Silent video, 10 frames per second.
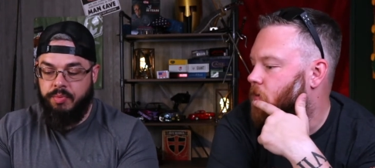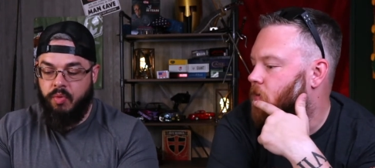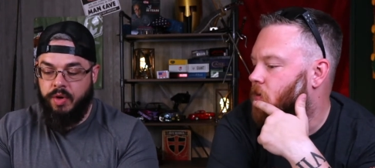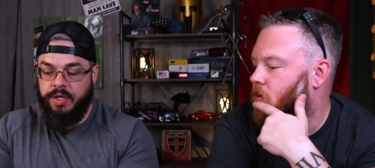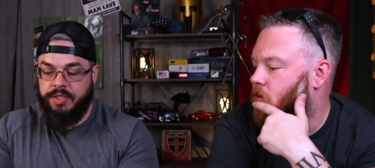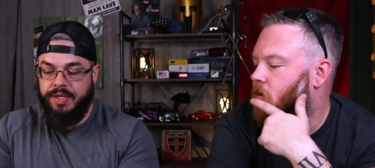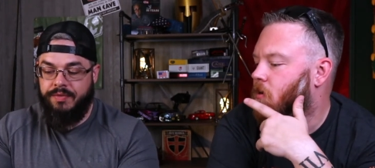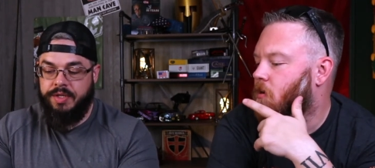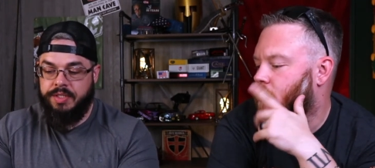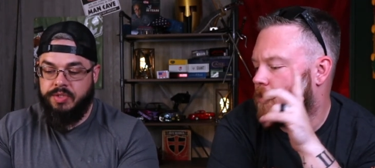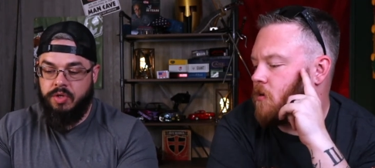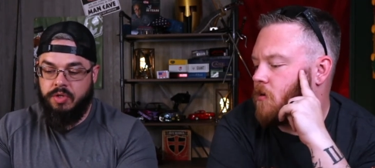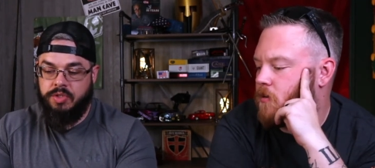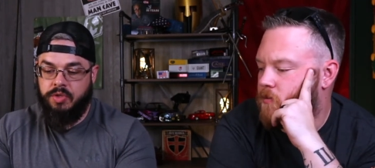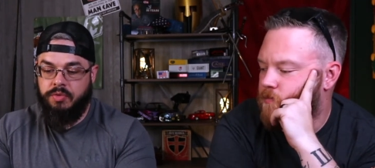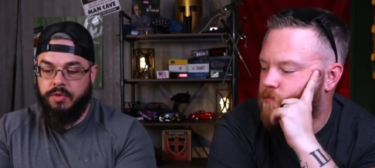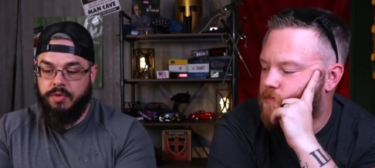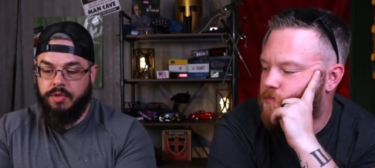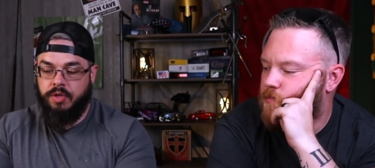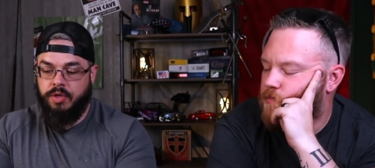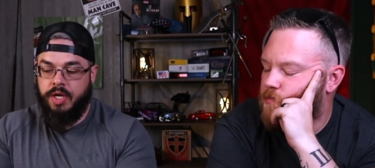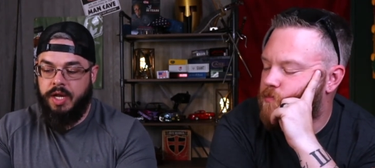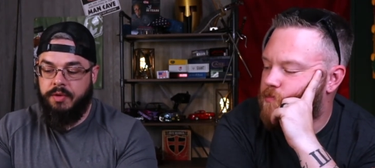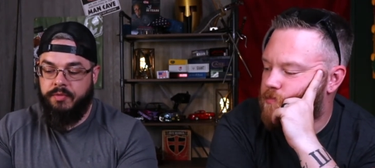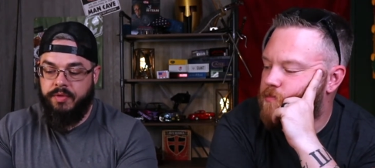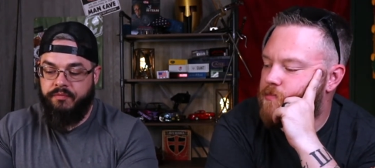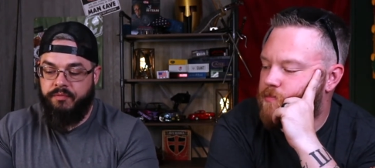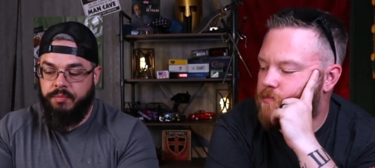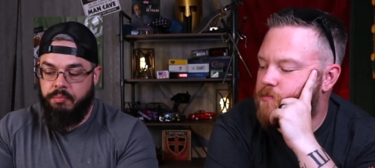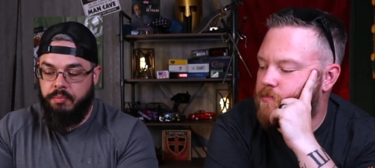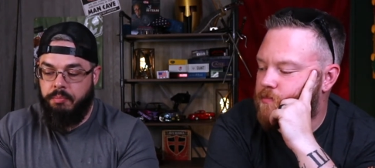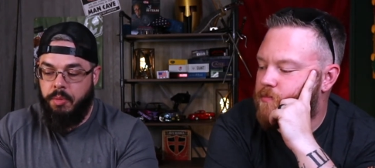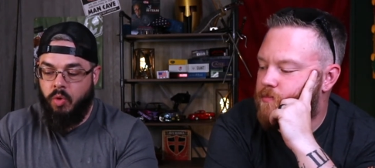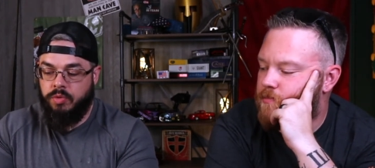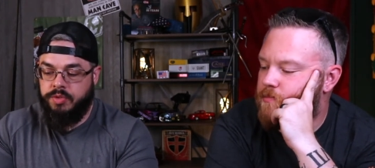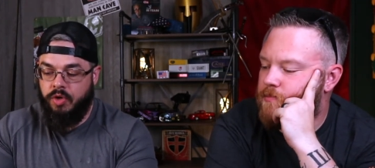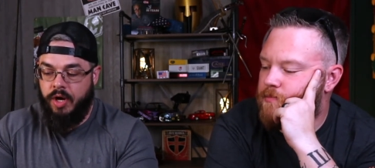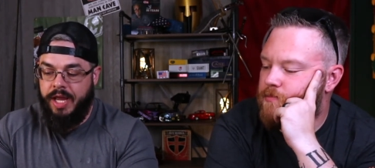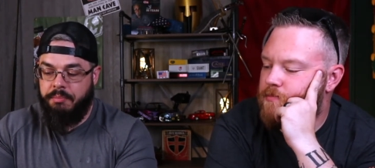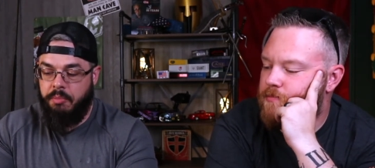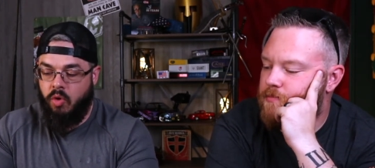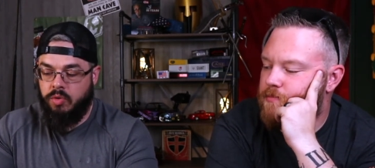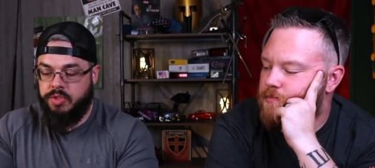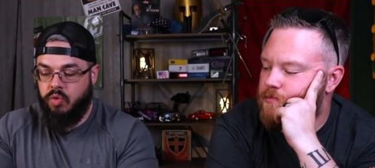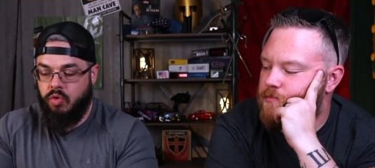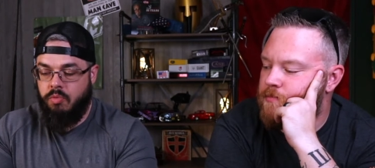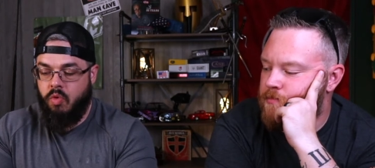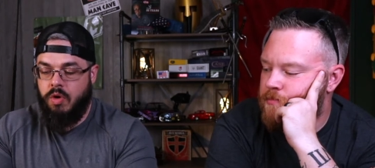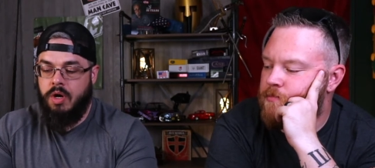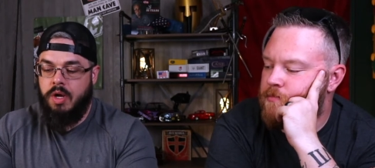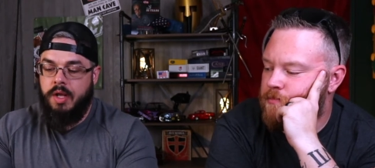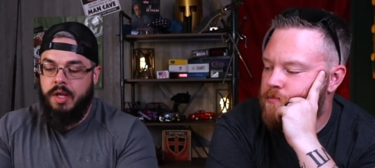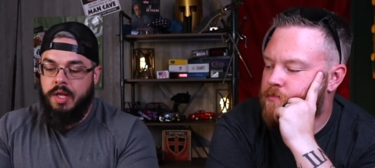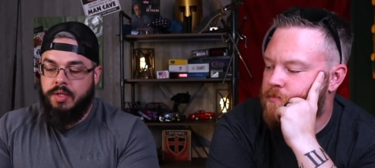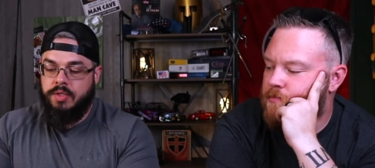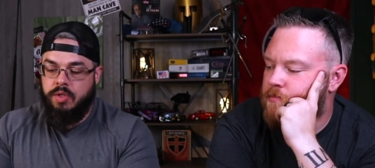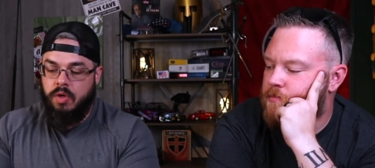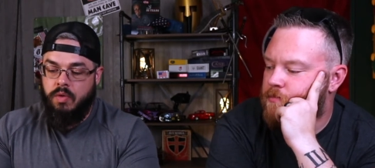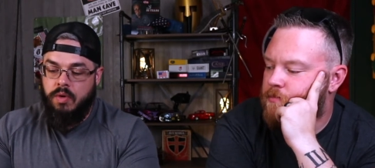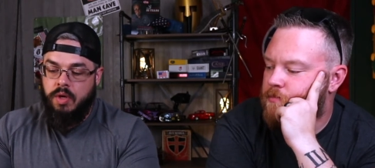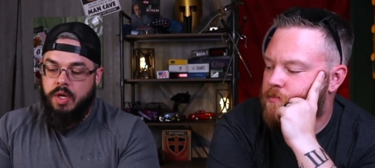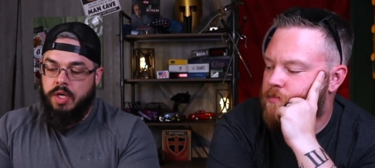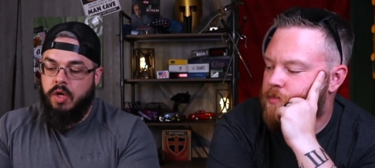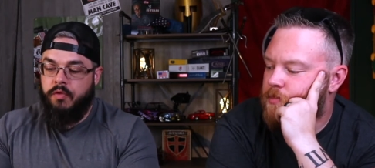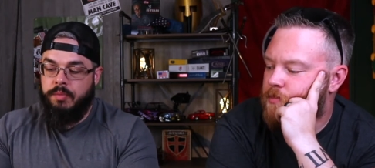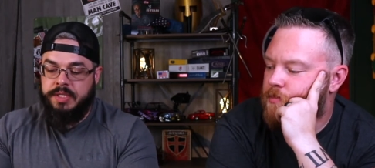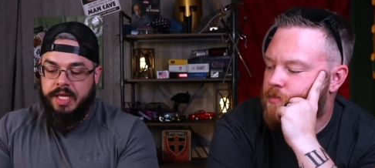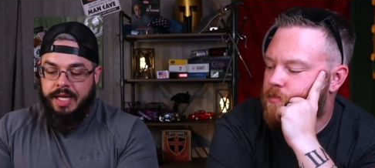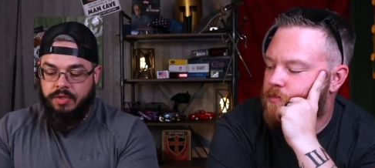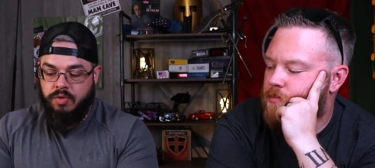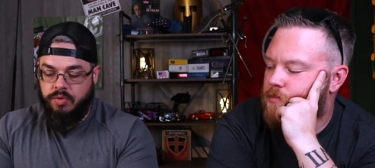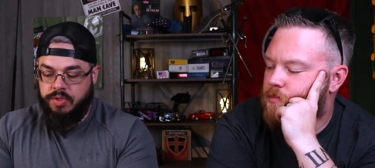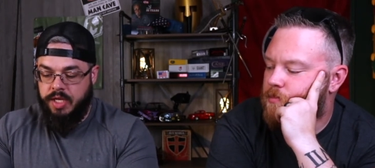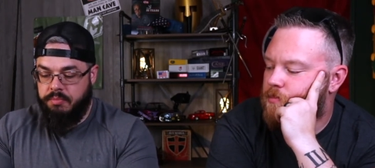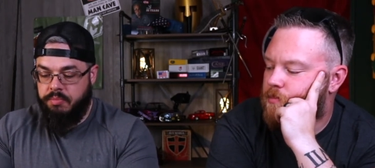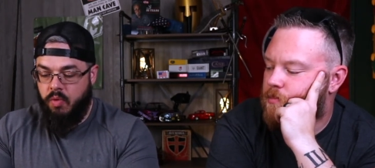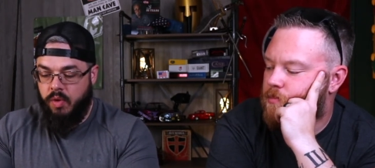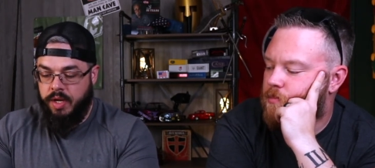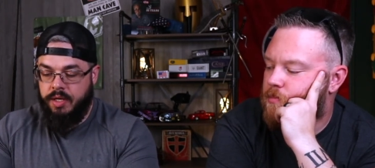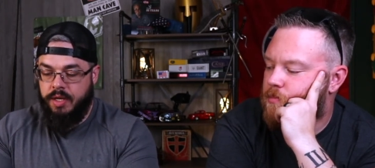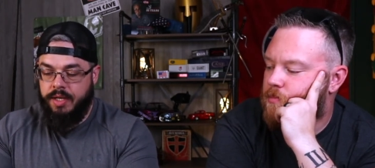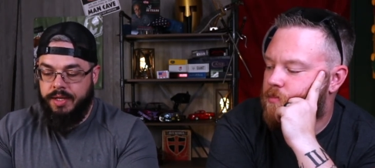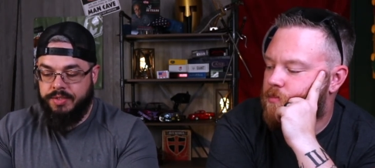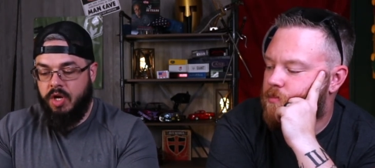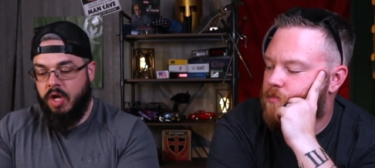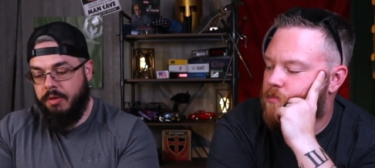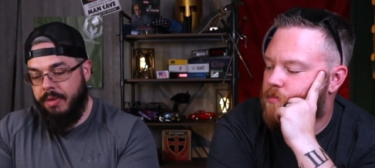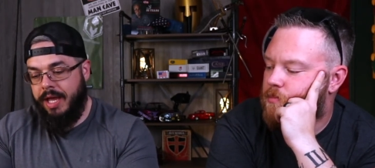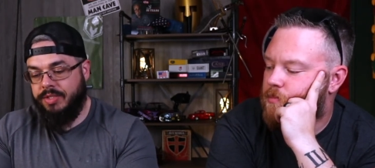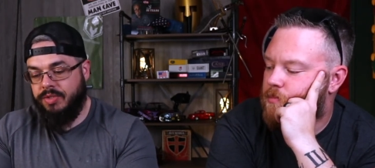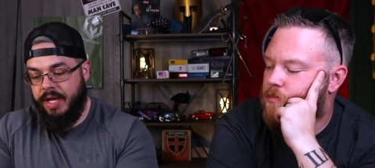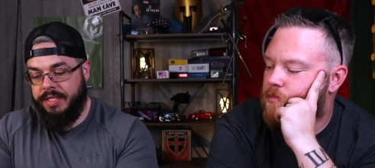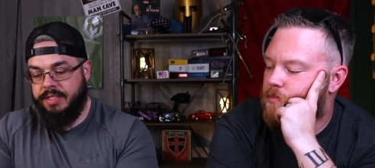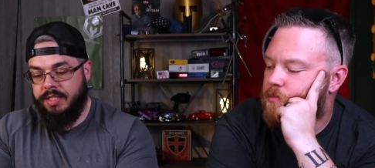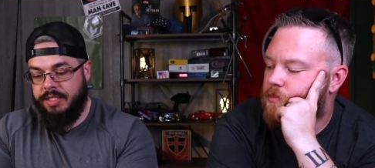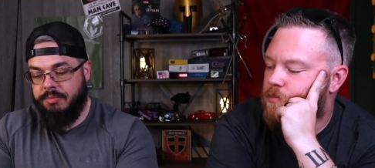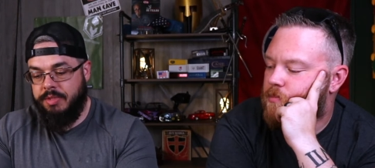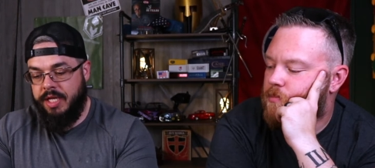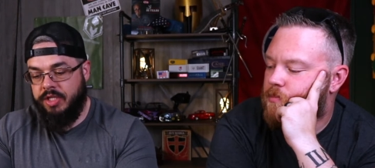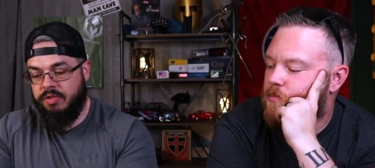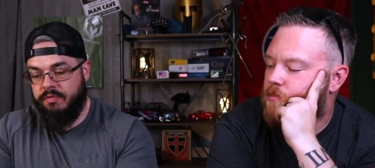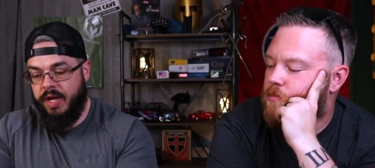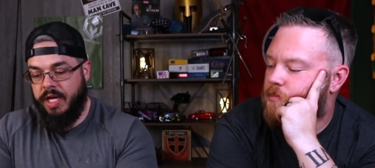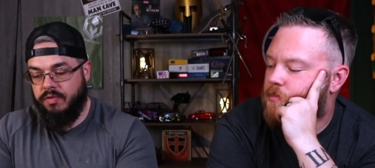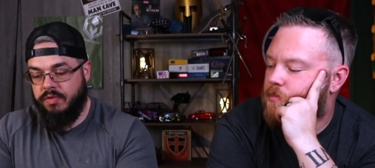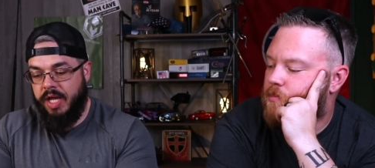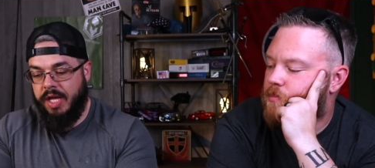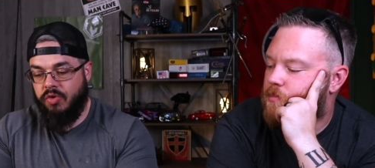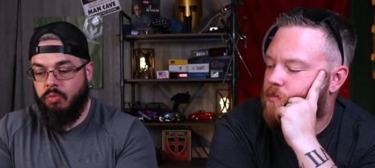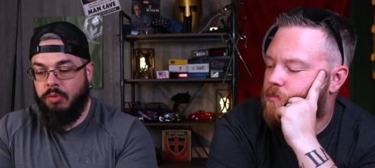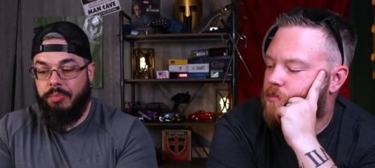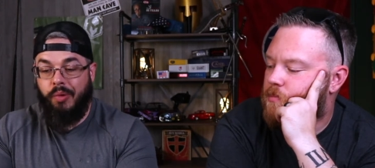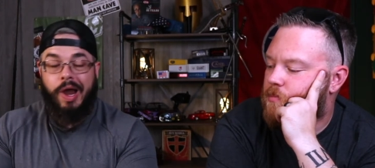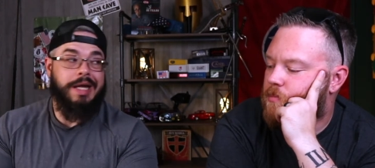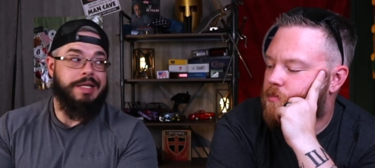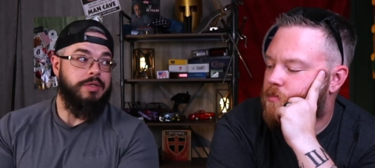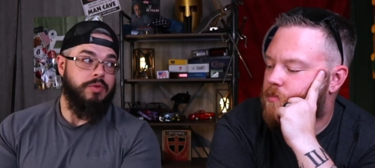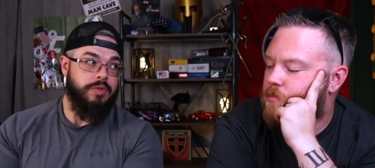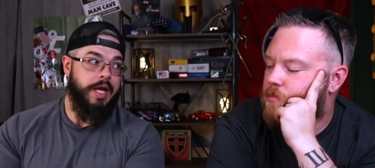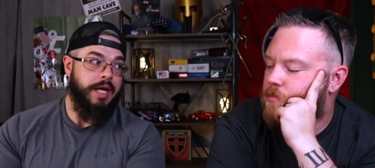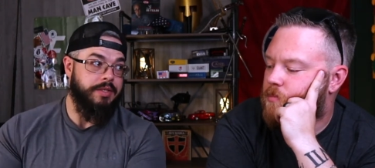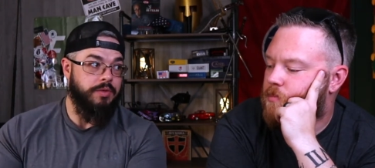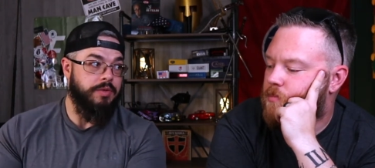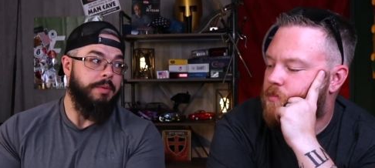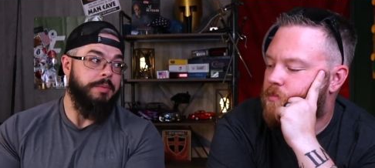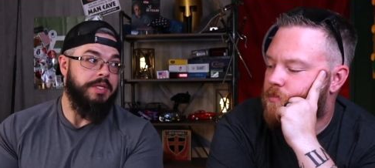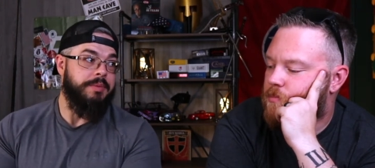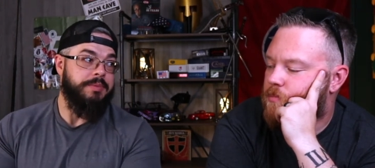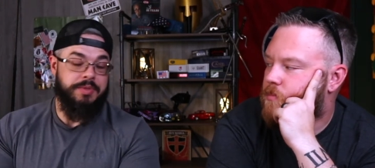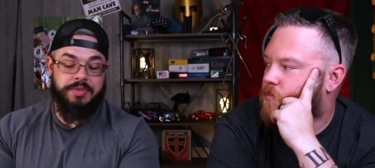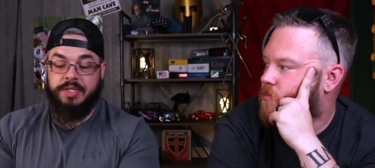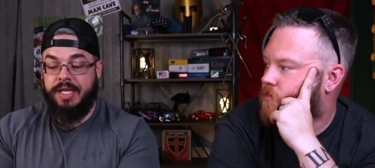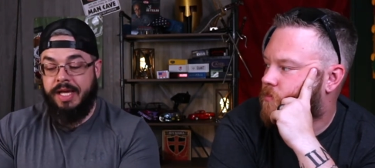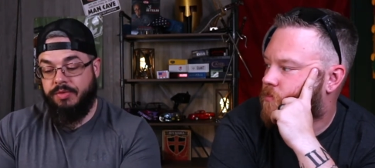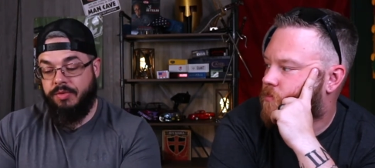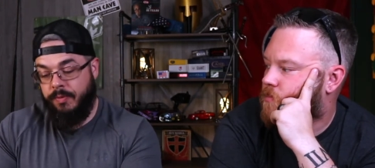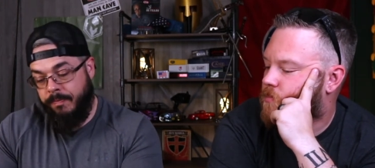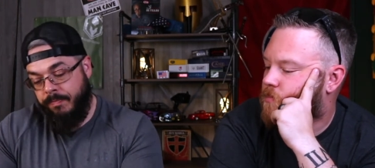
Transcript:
Speaker 1: point. Does have an insert, so you're you're kind of if molds your hand molds to it mm-hmm. more. So you know, from a tactical standpoint, it is an automatic, so it has the intimidation factor of tactical, but practical tactical. How many times am I say tactical?